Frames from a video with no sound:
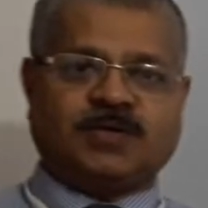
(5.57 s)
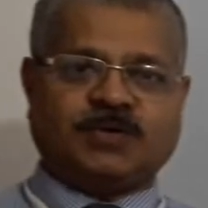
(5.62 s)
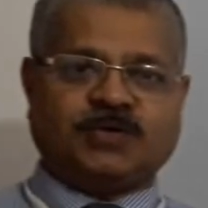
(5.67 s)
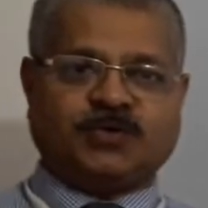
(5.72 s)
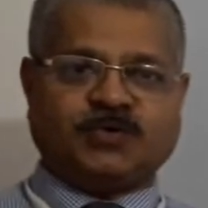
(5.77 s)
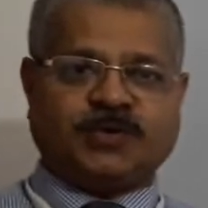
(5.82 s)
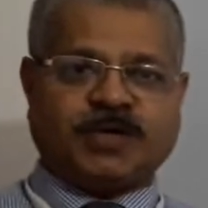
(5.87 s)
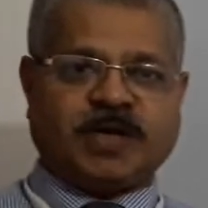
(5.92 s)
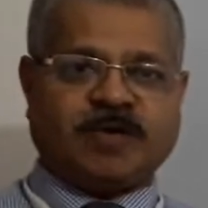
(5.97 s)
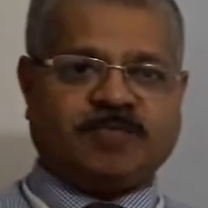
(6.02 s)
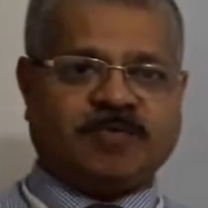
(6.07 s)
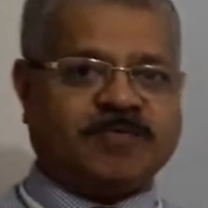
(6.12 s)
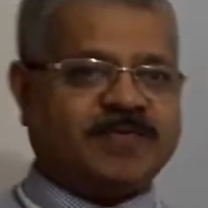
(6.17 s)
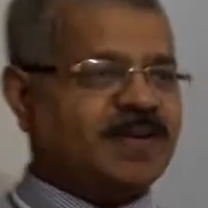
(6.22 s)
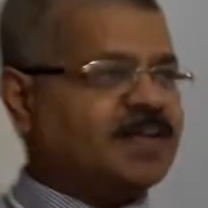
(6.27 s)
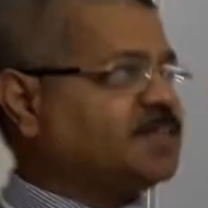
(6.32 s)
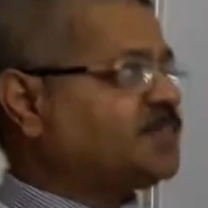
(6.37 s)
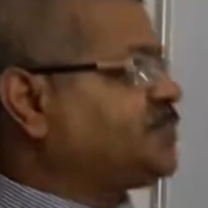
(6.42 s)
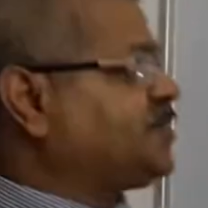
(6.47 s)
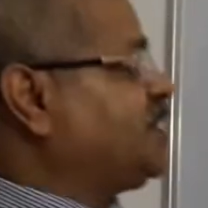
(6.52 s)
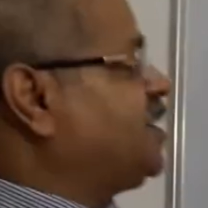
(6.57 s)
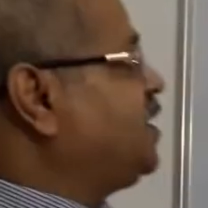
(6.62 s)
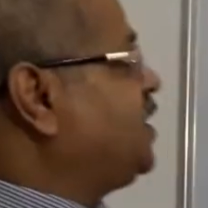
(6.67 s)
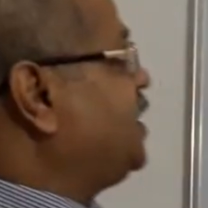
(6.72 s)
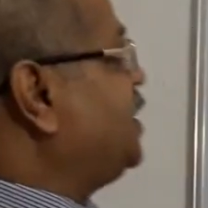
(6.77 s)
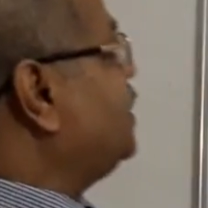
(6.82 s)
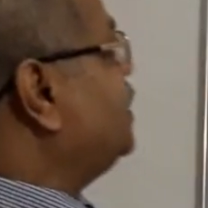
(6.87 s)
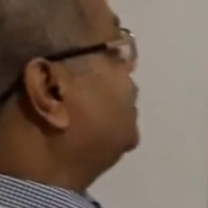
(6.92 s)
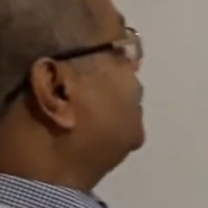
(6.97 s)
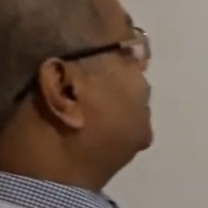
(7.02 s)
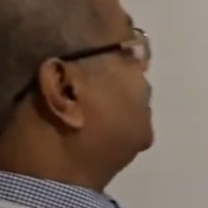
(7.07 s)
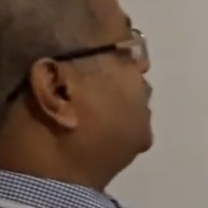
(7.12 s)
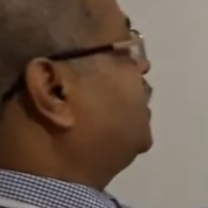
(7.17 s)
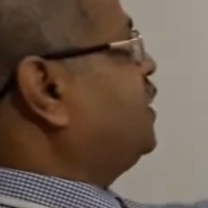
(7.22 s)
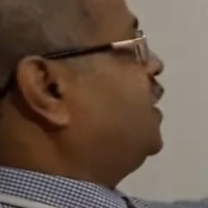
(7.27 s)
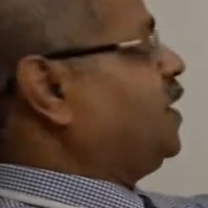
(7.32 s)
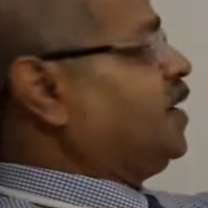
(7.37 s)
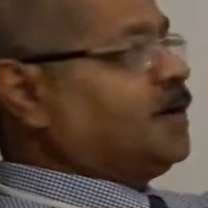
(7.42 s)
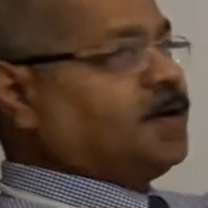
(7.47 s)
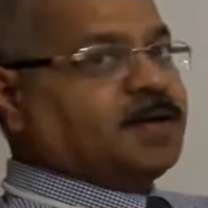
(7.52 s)
Today we will study
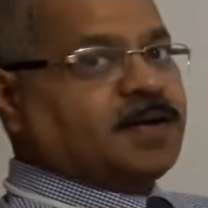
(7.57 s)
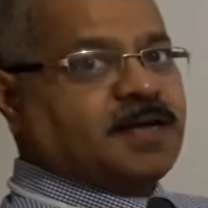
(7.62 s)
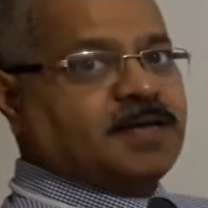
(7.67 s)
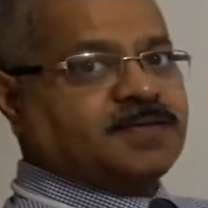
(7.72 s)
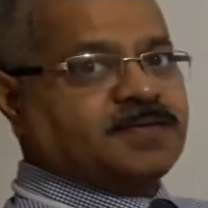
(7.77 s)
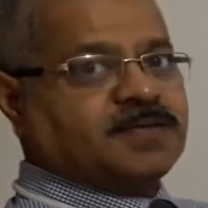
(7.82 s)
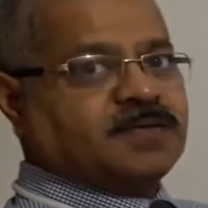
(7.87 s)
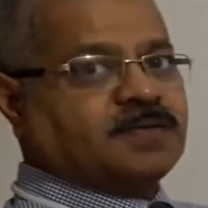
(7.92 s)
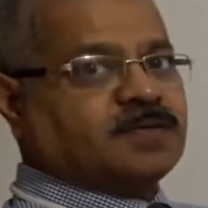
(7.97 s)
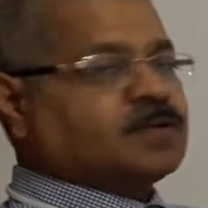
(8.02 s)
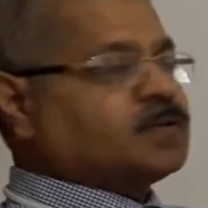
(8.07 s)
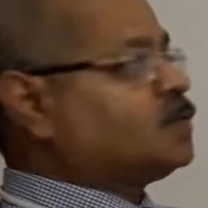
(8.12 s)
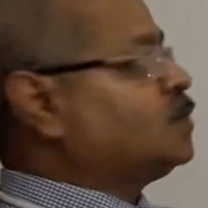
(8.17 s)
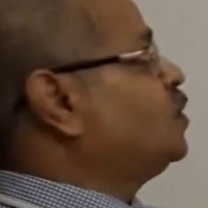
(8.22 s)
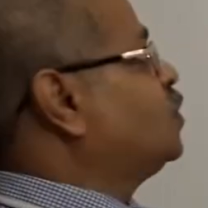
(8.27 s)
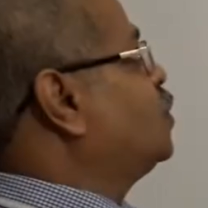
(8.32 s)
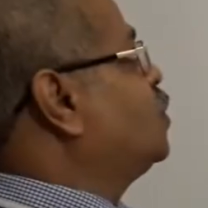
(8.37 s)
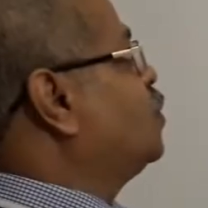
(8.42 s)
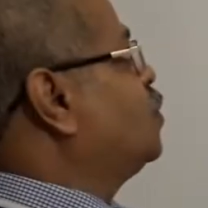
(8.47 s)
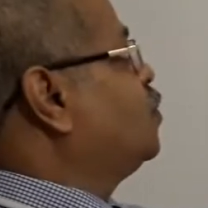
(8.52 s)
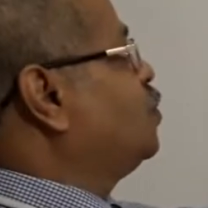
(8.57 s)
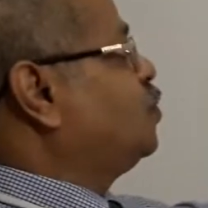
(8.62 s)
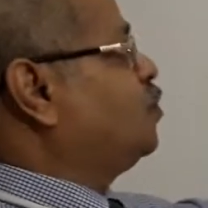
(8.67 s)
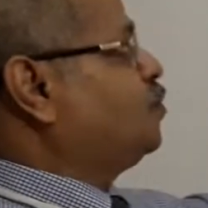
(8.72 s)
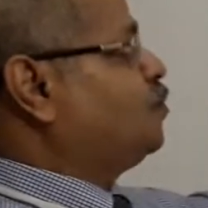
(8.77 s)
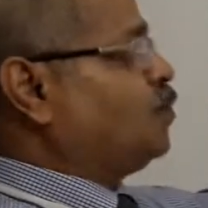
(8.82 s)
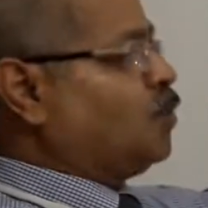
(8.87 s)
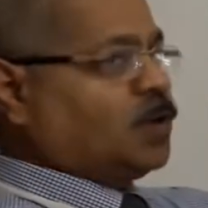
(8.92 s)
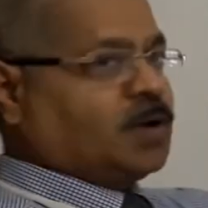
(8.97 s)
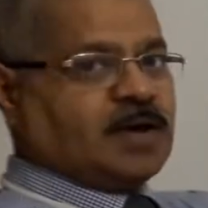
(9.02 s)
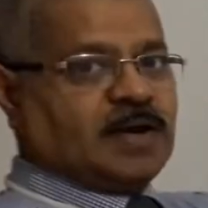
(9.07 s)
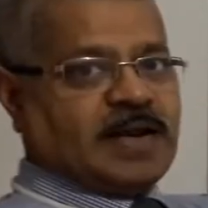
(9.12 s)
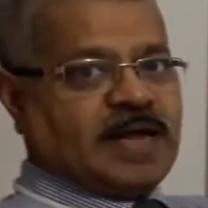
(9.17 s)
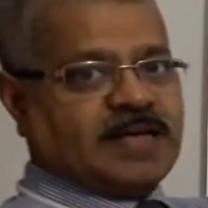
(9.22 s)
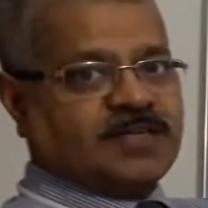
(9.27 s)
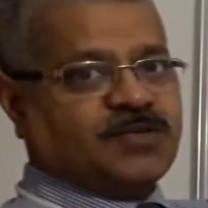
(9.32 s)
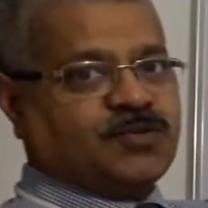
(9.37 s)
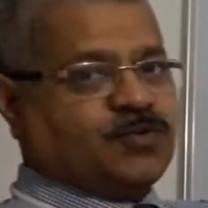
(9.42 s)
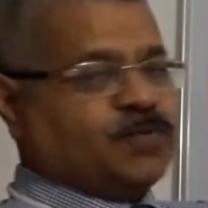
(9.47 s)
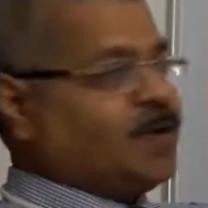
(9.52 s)
English for
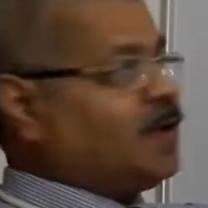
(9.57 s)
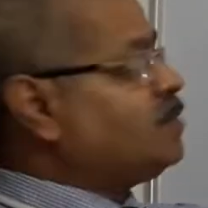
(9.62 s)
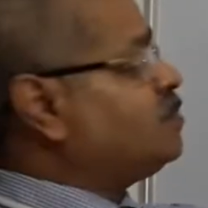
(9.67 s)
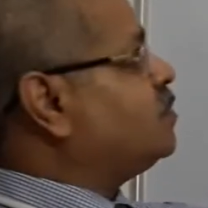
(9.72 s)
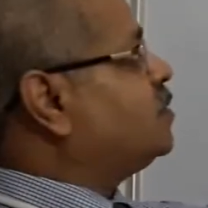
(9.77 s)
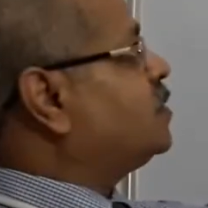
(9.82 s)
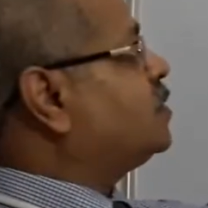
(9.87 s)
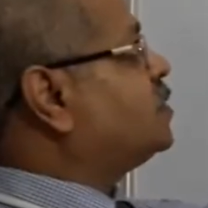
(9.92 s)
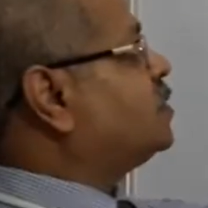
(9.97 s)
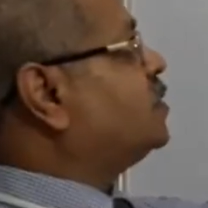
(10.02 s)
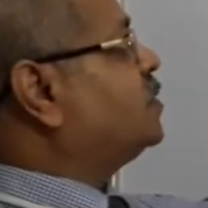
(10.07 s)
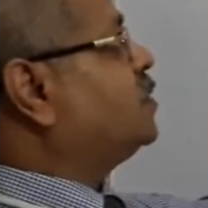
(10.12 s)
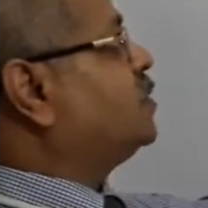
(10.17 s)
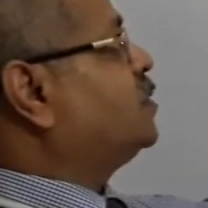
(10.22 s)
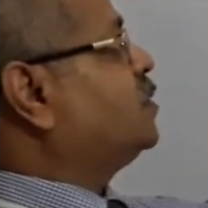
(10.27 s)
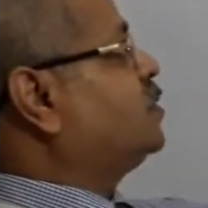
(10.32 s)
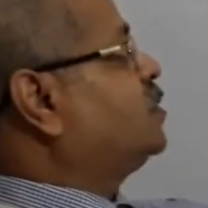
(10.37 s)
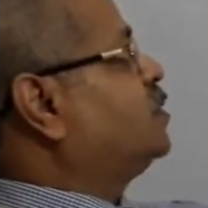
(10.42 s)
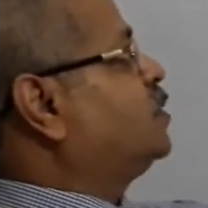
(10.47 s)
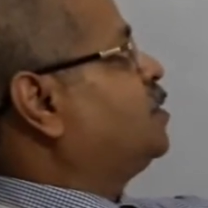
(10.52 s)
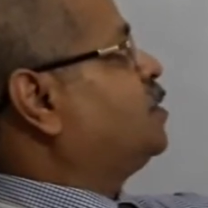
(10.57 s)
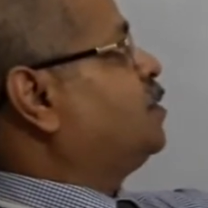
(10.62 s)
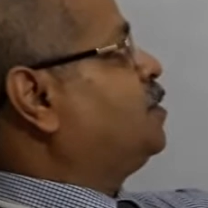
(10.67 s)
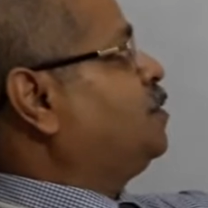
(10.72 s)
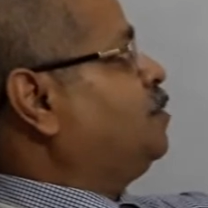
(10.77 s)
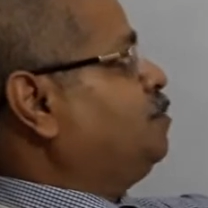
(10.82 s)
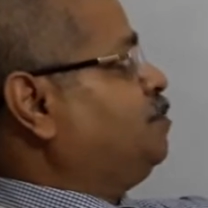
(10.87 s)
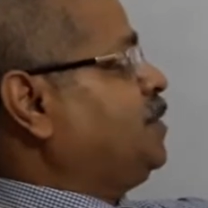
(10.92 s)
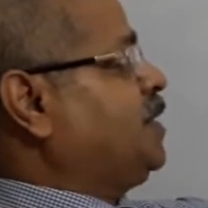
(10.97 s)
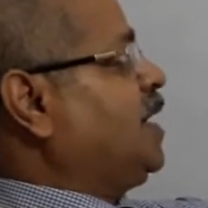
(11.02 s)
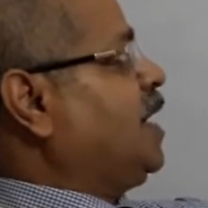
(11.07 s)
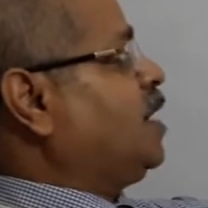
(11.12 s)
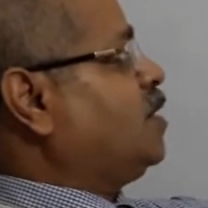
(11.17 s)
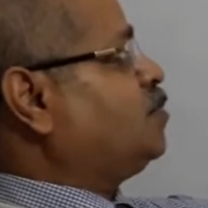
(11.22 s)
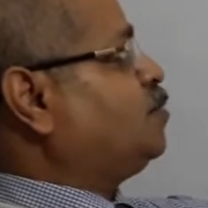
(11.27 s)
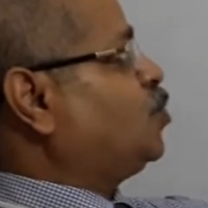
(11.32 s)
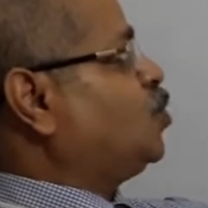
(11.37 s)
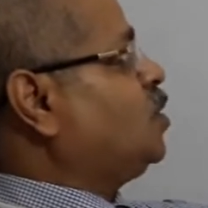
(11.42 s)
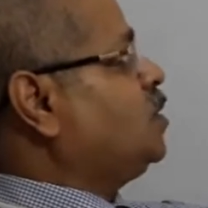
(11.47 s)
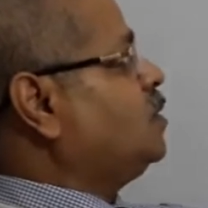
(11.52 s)
class 12
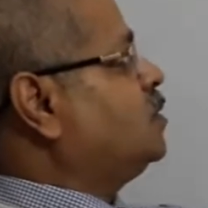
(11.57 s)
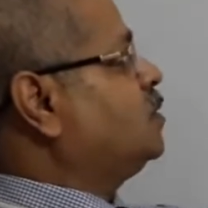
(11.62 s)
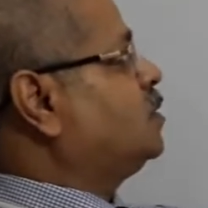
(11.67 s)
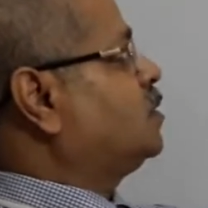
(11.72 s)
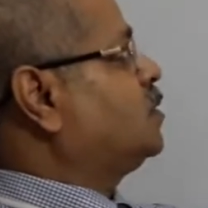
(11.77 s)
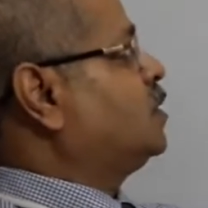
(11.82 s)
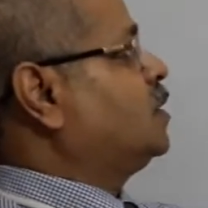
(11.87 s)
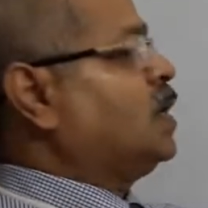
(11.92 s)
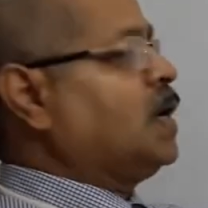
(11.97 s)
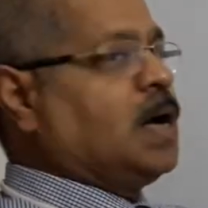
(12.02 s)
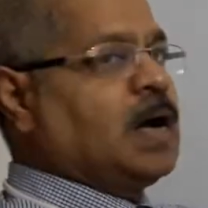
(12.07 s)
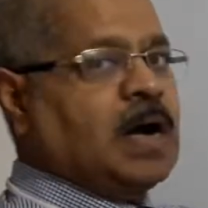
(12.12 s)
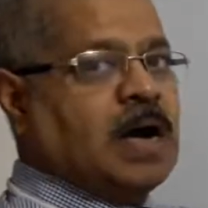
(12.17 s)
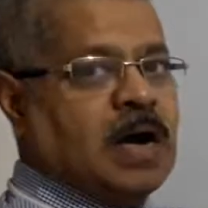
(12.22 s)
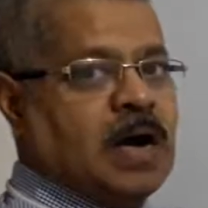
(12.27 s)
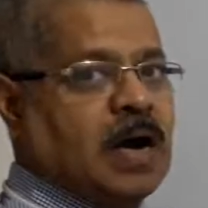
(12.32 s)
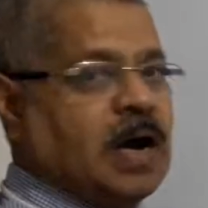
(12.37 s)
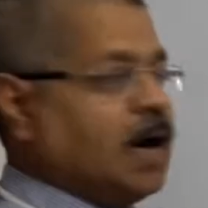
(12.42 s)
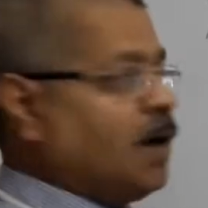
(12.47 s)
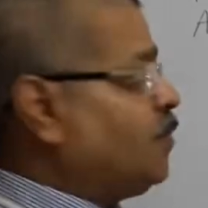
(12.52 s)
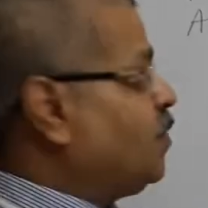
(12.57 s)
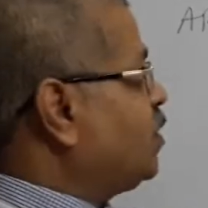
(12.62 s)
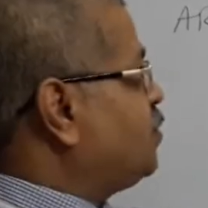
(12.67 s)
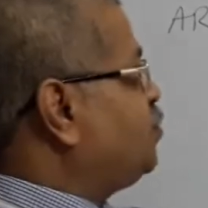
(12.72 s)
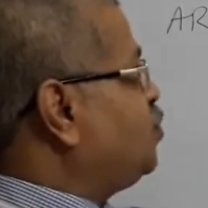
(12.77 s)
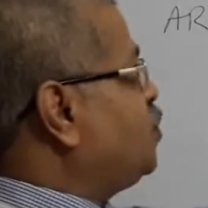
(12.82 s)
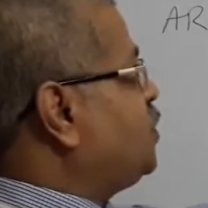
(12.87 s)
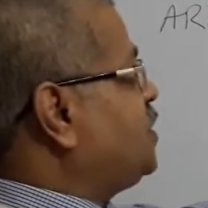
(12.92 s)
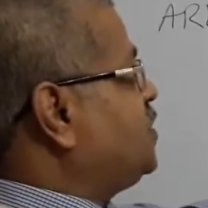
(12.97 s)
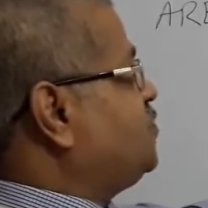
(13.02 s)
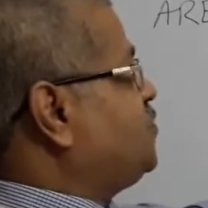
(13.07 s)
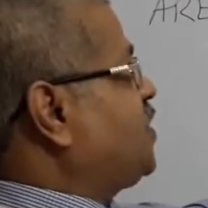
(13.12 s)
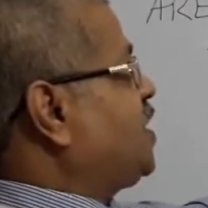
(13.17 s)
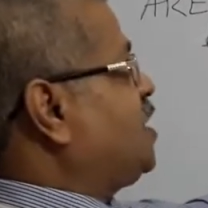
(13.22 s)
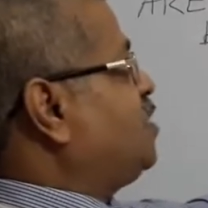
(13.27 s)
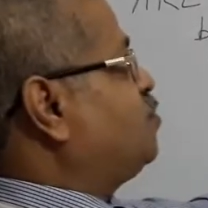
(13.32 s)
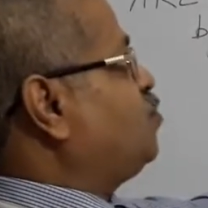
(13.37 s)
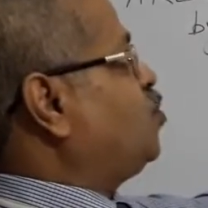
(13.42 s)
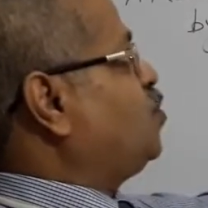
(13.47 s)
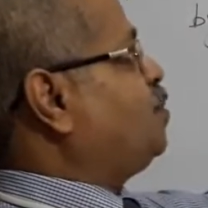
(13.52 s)
Bihar board. Our book is
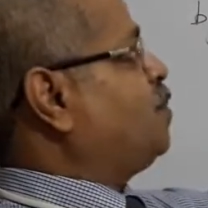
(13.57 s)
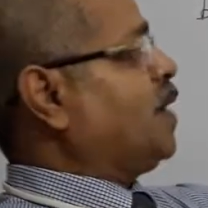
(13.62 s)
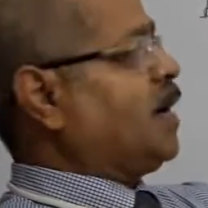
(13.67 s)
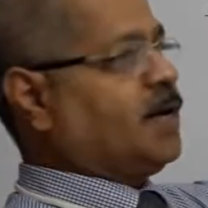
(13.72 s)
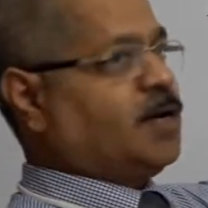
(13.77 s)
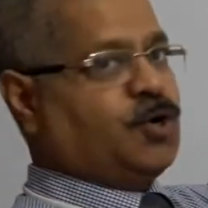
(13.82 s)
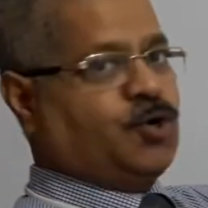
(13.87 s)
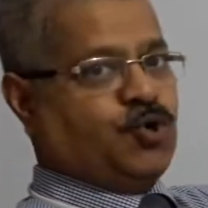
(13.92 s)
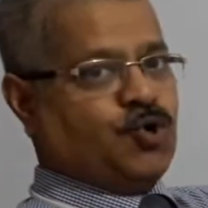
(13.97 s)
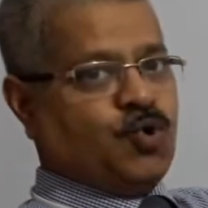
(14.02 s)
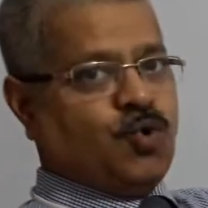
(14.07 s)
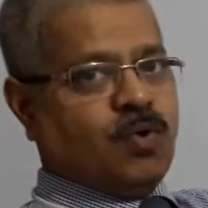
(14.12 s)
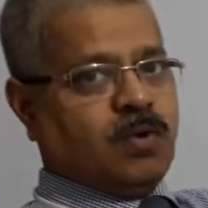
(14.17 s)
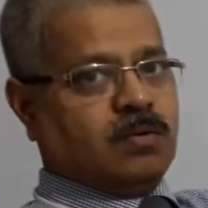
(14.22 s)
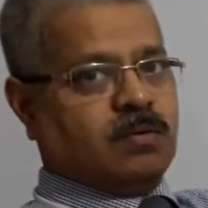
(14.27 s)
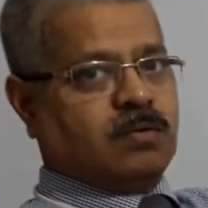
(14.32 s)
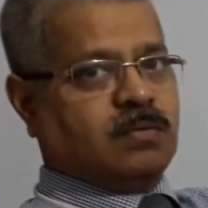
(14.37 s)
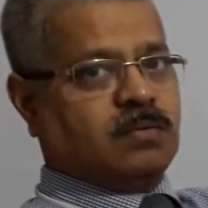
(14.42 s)
Rainbow Part 2